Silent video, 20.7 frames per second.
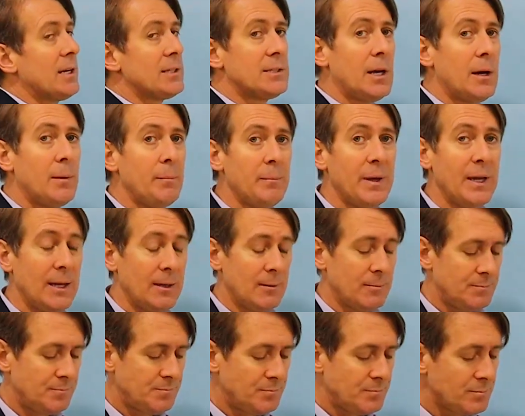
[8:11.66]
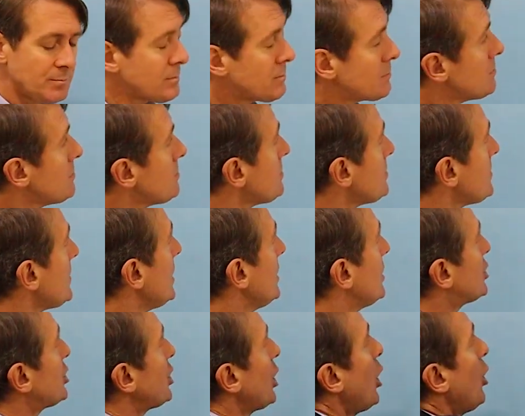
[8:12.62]
a damma.
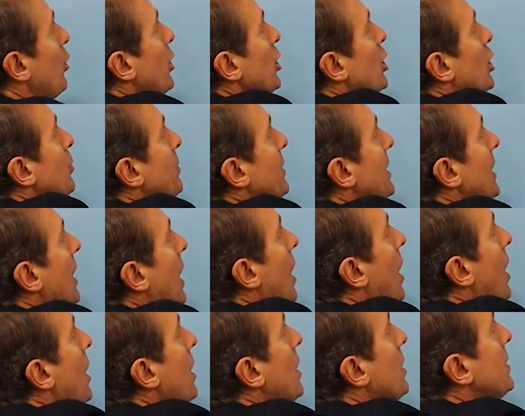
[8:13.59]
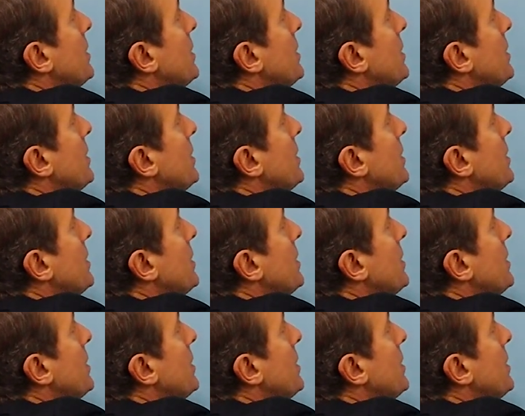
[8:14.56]
So it could be a,